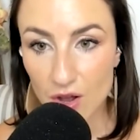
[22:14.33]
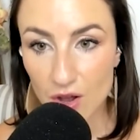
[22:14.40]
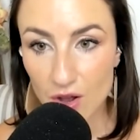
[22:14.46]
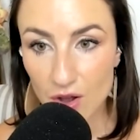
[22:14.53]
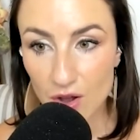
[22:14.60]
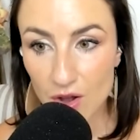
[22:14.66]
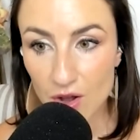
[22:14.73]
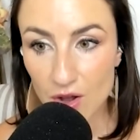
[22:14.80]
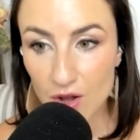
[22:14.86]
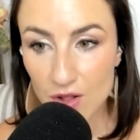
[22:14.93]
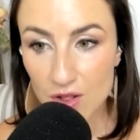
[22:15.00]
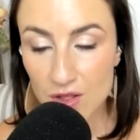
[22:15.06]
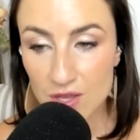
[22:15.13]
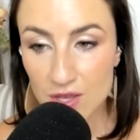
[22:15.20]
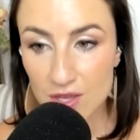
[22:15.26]

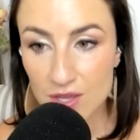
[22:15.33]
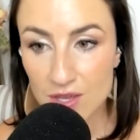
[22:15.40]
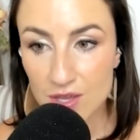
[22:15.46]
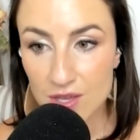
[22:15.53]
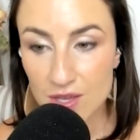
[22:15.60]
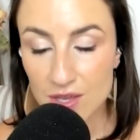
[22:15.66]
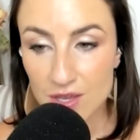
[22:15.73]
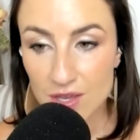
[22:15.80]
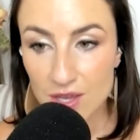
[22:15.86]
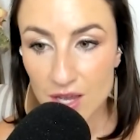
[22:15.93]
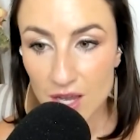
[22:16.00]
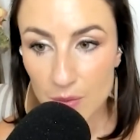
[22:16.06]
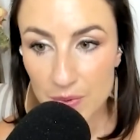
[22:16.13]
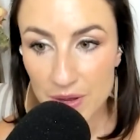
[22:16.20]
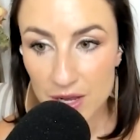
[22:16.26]
all
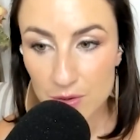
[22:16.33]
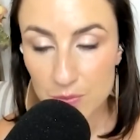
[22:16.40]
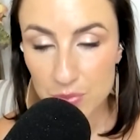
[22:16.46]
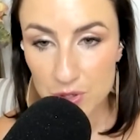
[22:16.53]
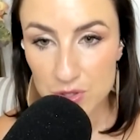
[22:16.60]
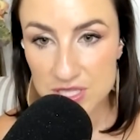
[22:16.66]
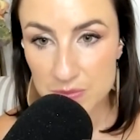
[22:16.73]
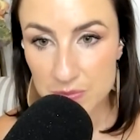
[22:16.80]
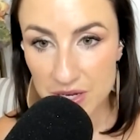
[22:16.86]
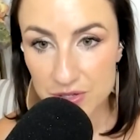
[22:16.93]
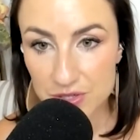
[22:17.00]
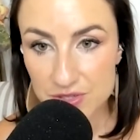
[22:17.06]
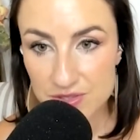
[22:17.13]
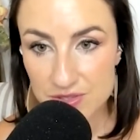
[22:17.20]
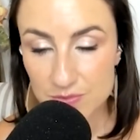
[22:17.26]
about protein
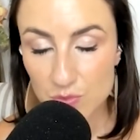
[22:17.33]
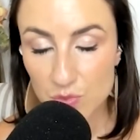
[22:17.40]
powders.